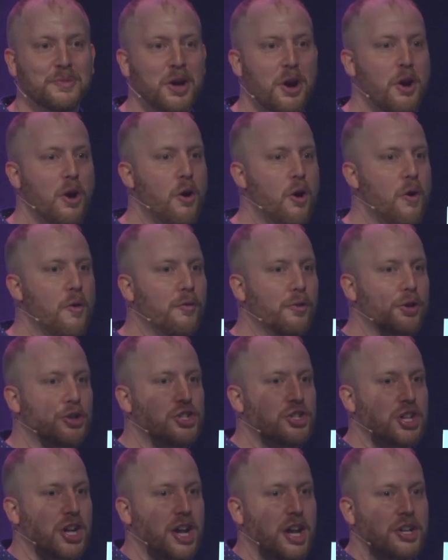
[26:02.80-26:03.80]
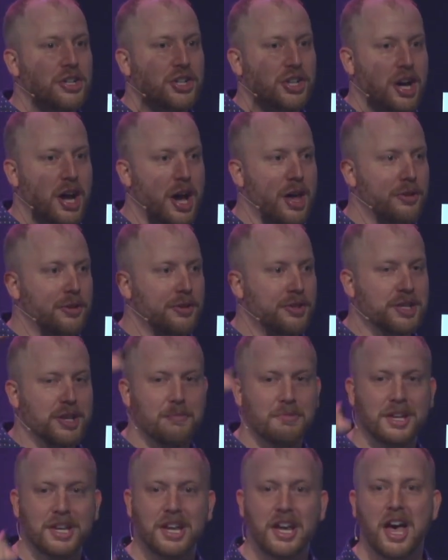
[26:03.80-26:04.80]
overjudge others and
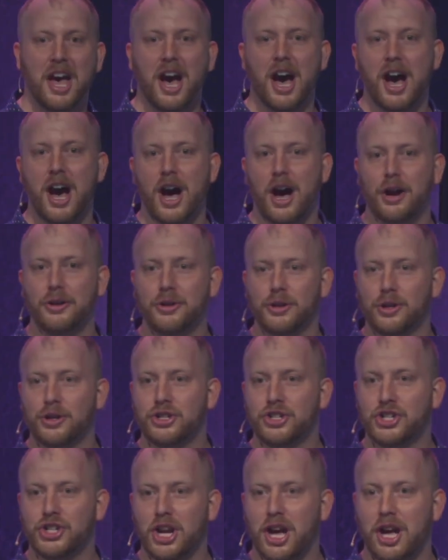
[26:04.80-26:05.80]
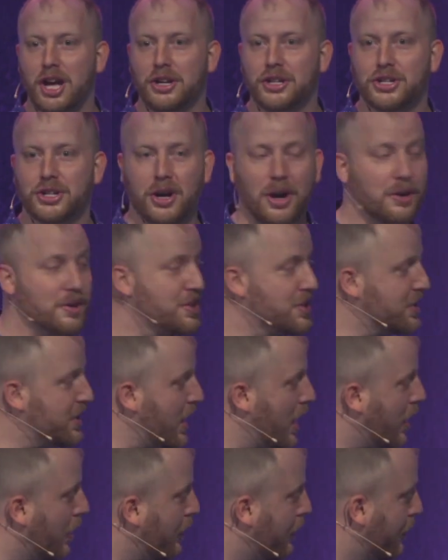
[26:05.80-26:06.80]
we underjudge
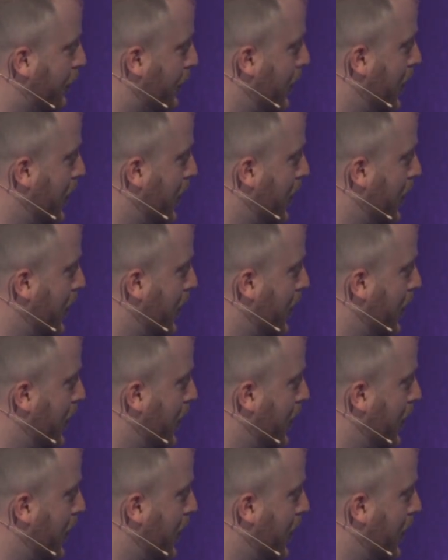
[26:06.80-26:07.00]
ourselves.